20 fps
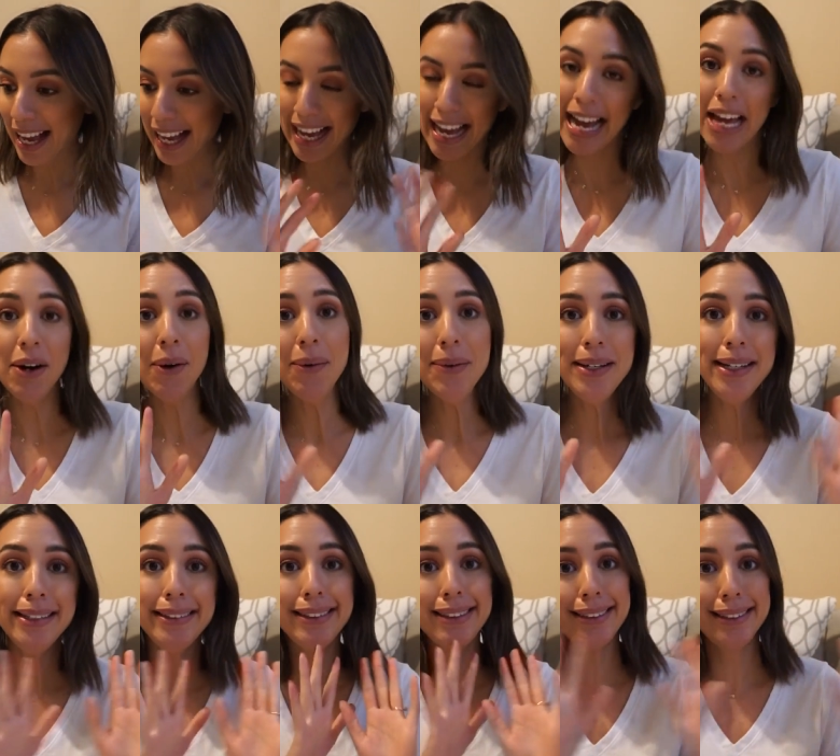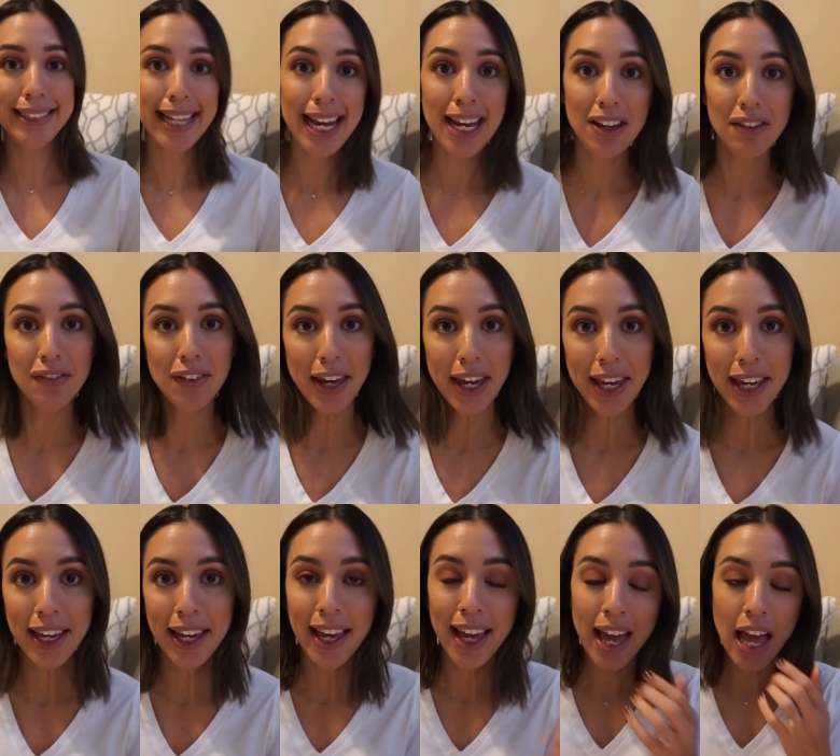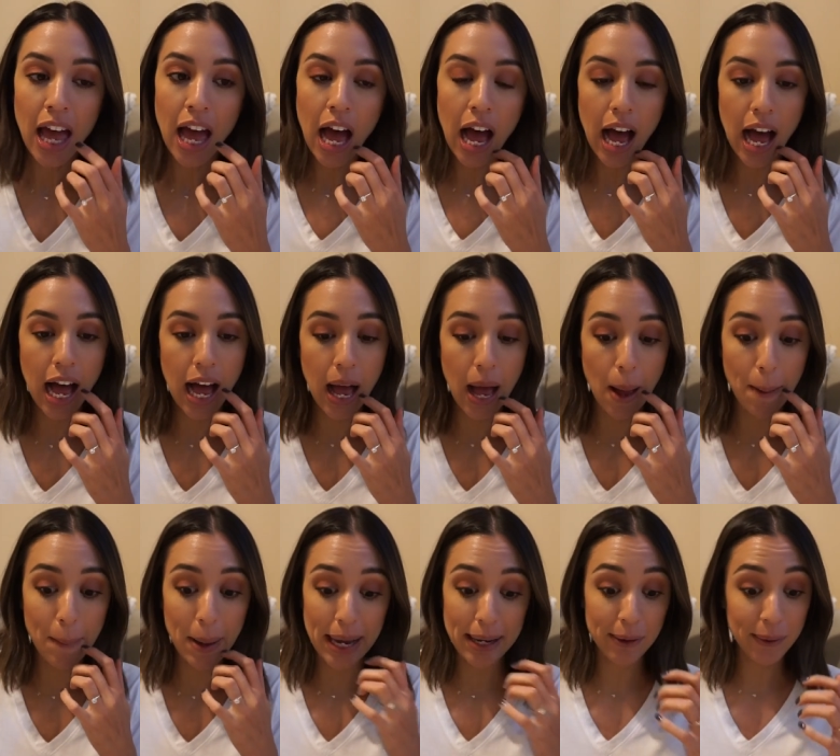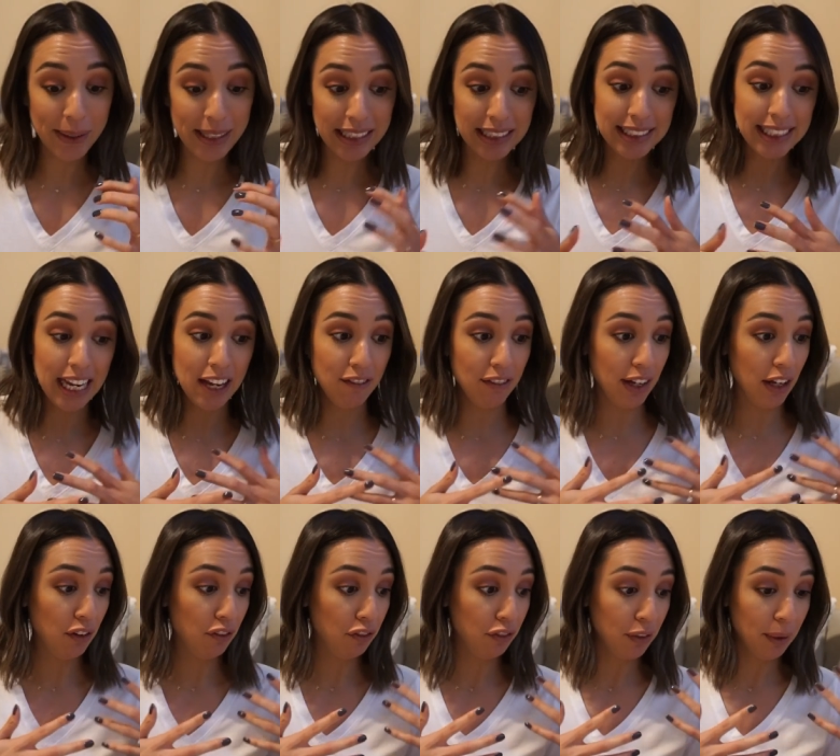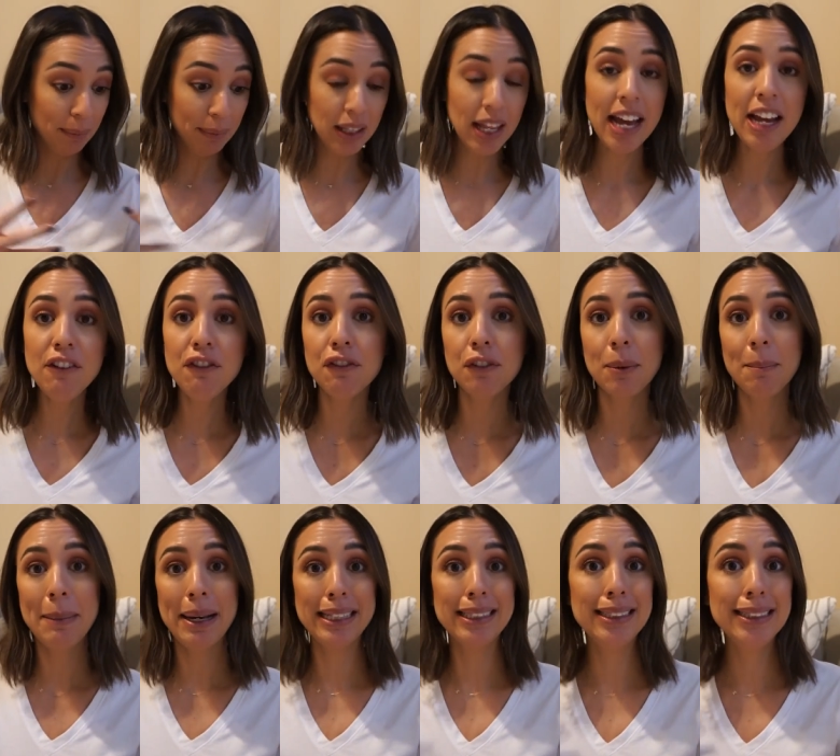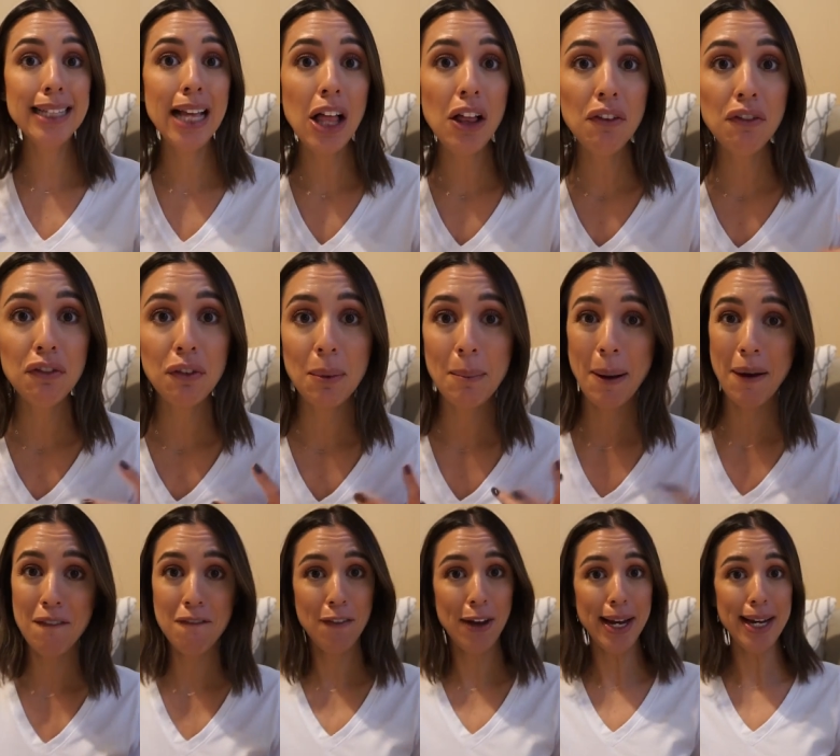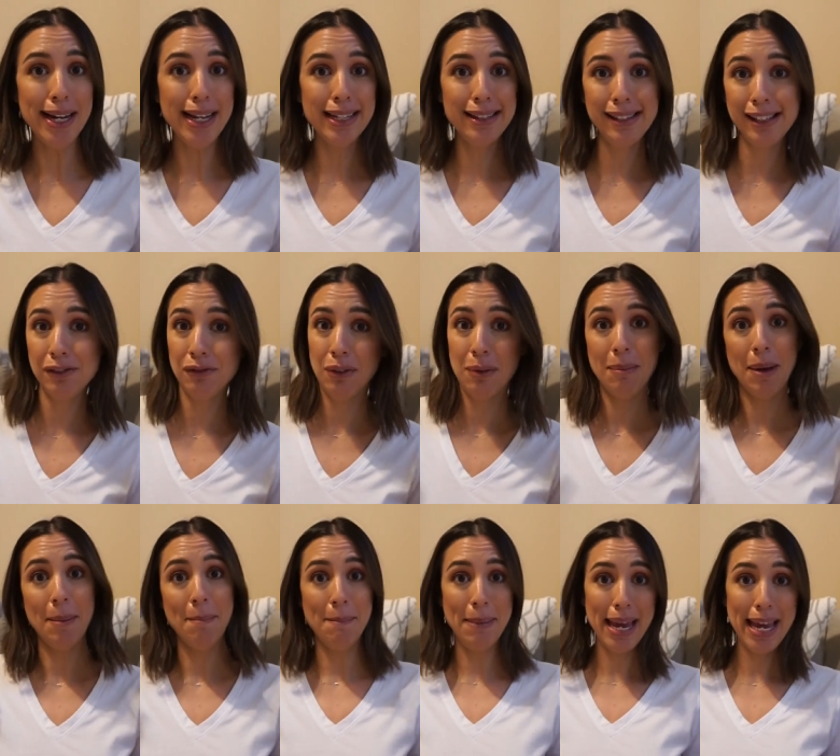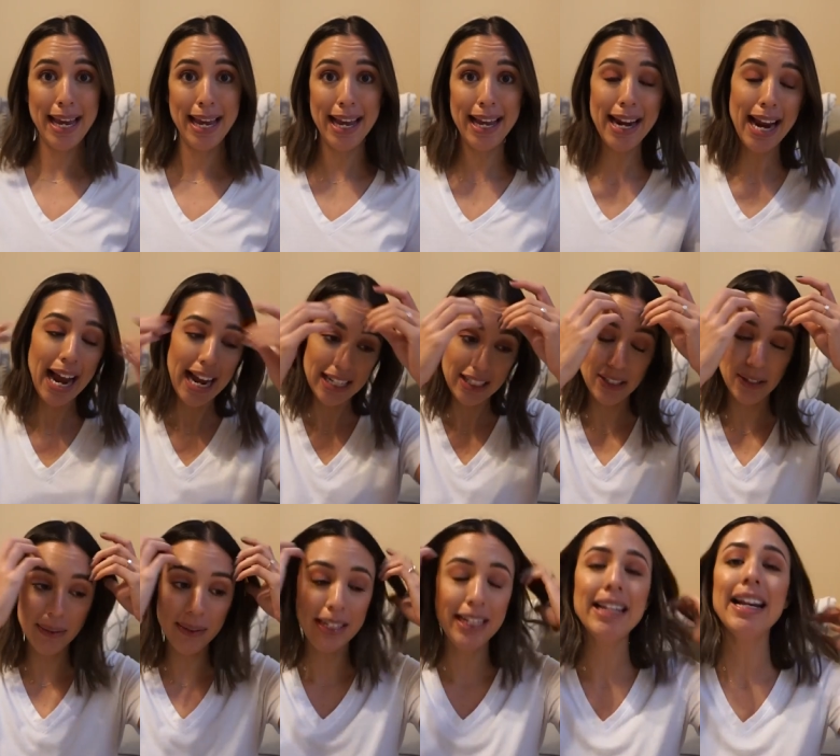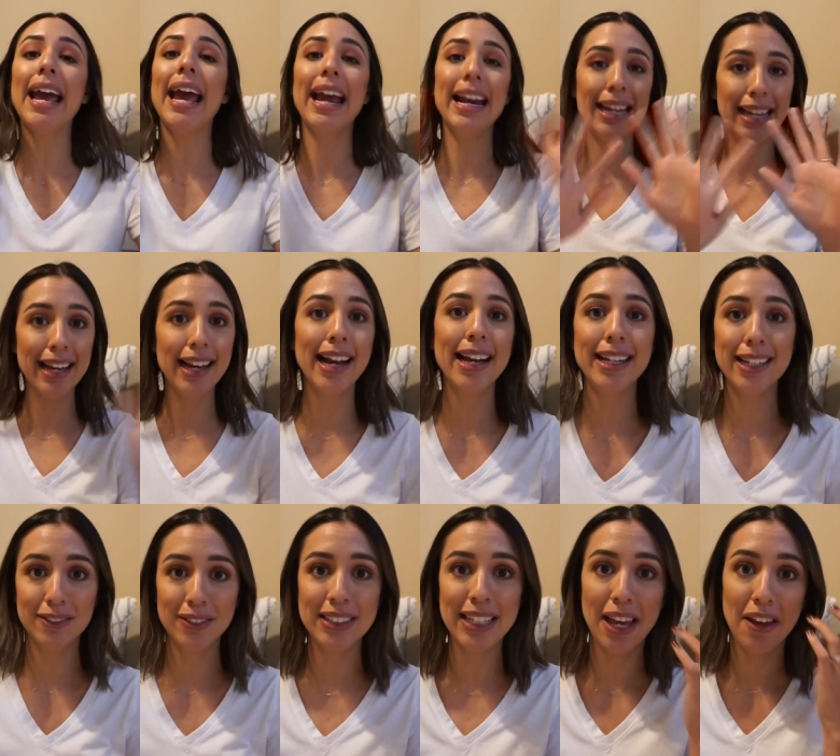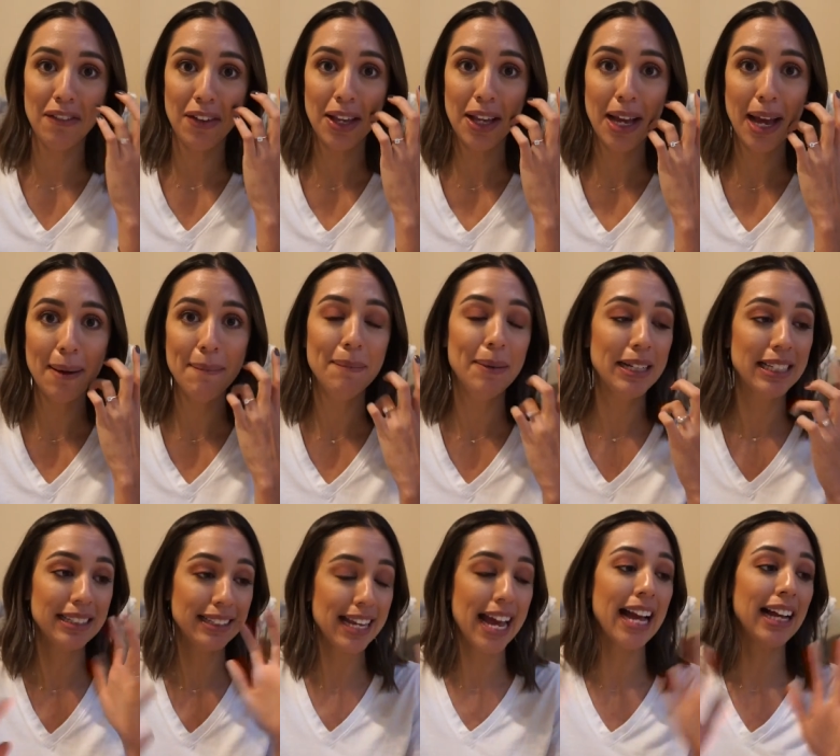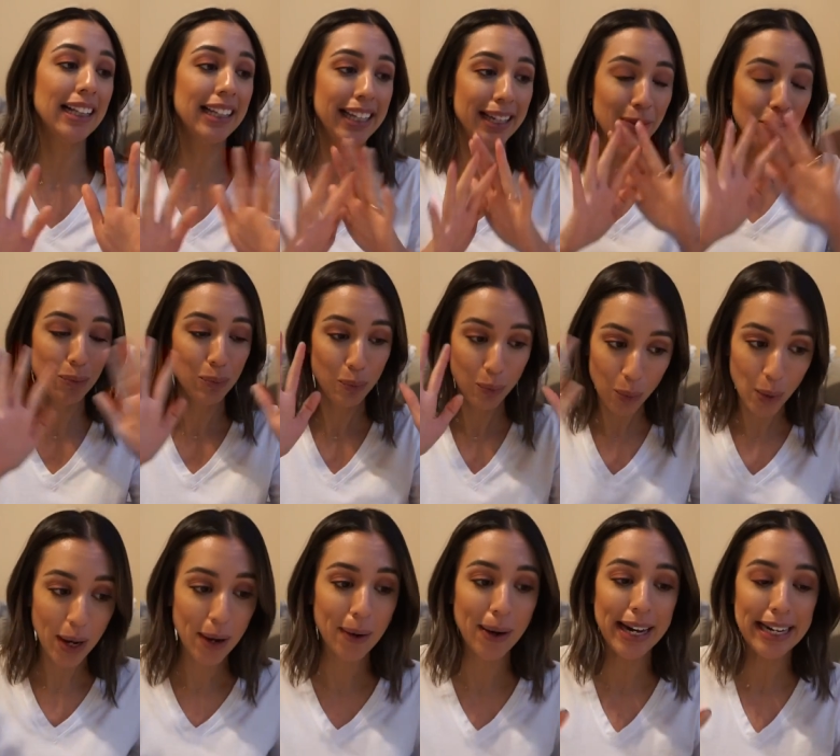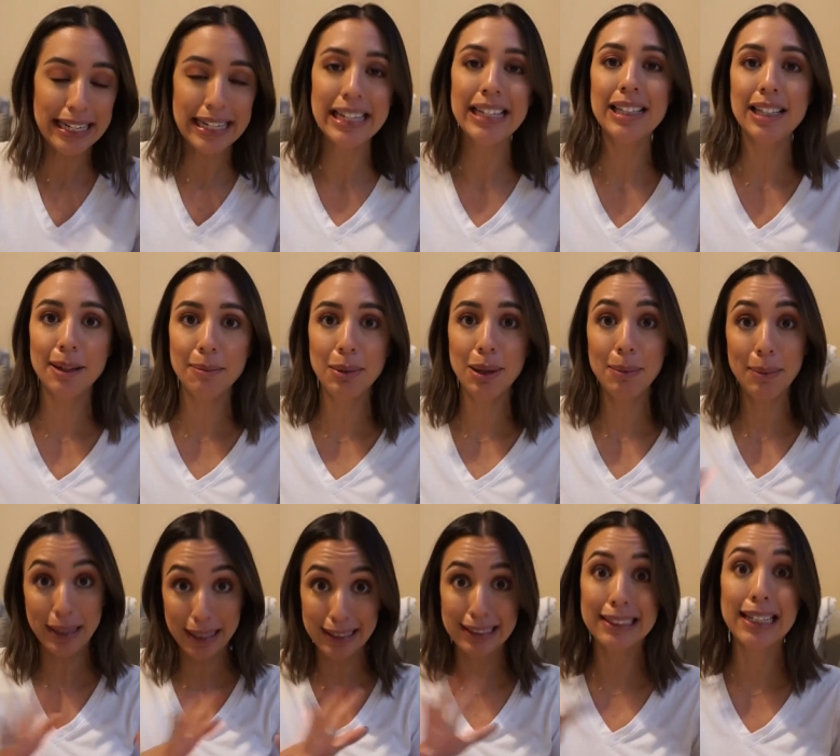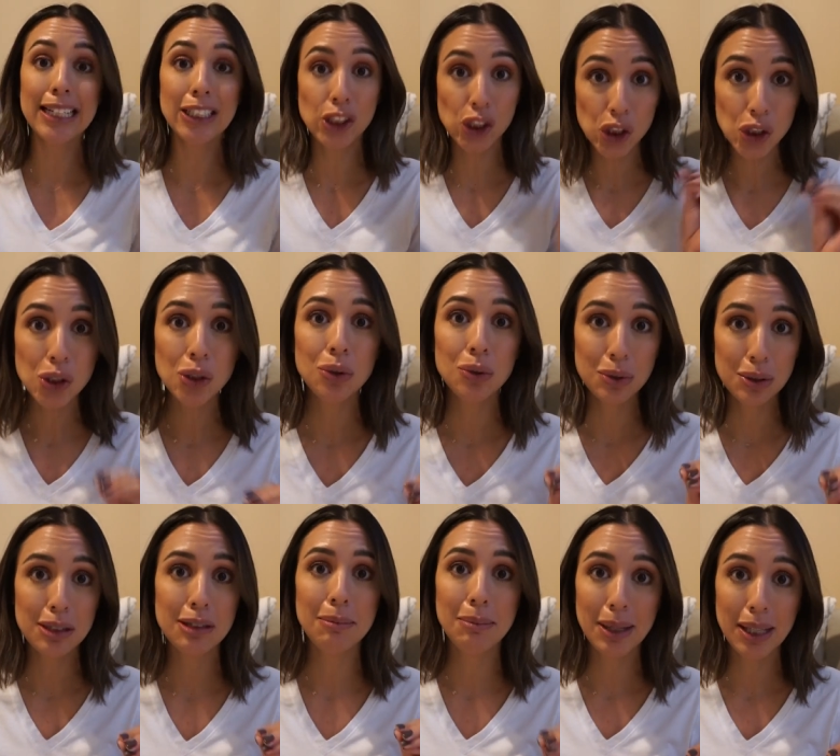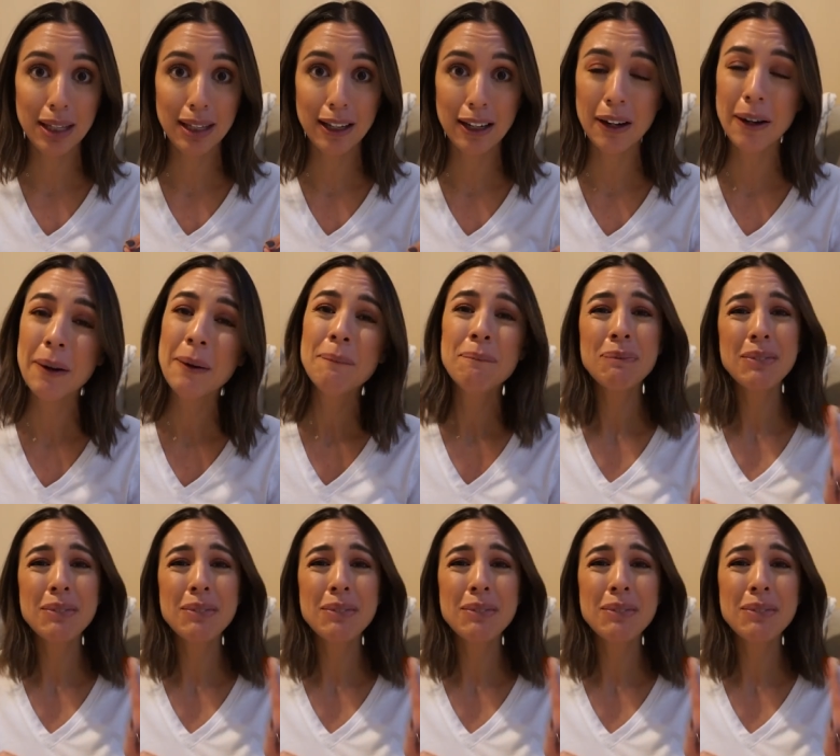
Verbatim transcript: I don't need saving. Um, I don't need saving from life, from myself, from my finances, from a man. I don't need any kind of saving. I'm exactly where I need to be because I choose to be here.